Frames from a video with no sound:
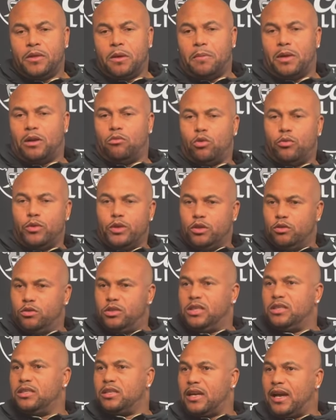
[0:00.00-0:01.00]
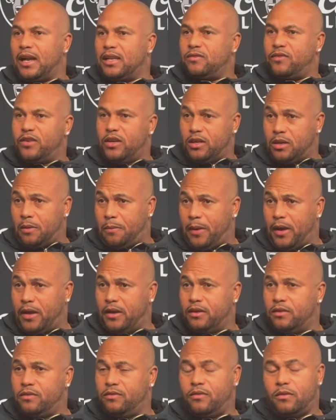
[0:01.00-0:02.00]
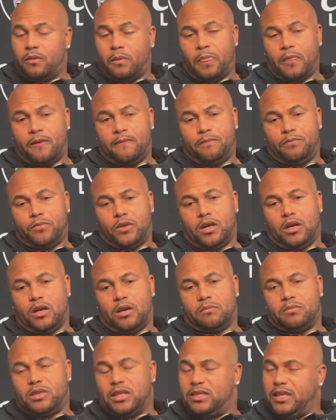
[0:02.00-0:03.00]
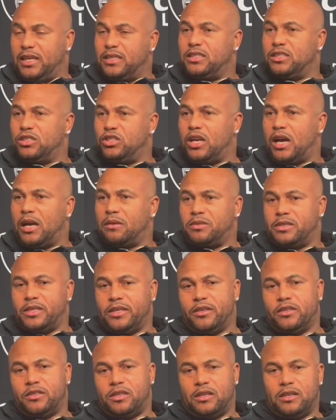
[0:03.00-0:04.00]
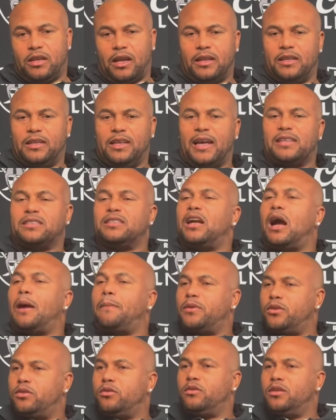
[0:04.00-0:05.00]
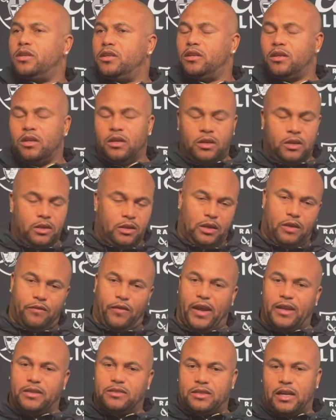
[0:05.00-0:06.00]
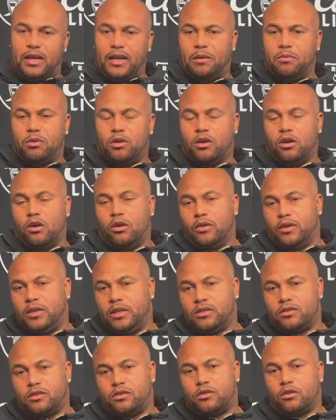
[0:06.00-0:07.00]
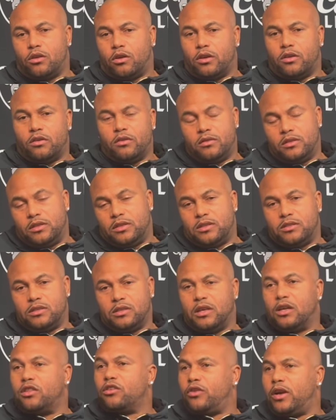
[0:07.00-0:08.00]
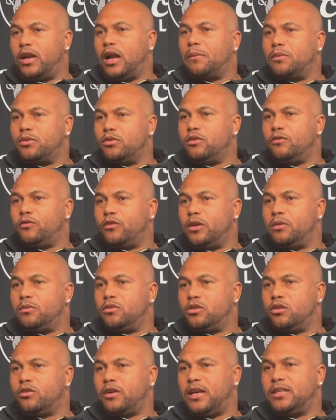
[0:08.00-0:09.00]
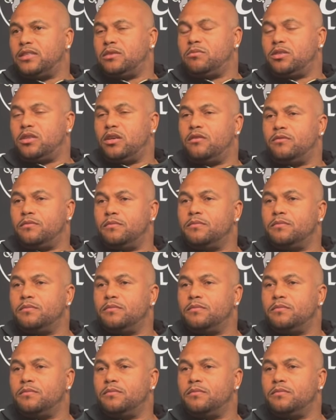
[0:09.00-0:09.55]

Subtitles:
But what we do see is the guy is very competitive, that takes his job serious, and he has an opportunity. If Aiden's not able to go and he's a starter, it's another great opportunity for him to showcase himself.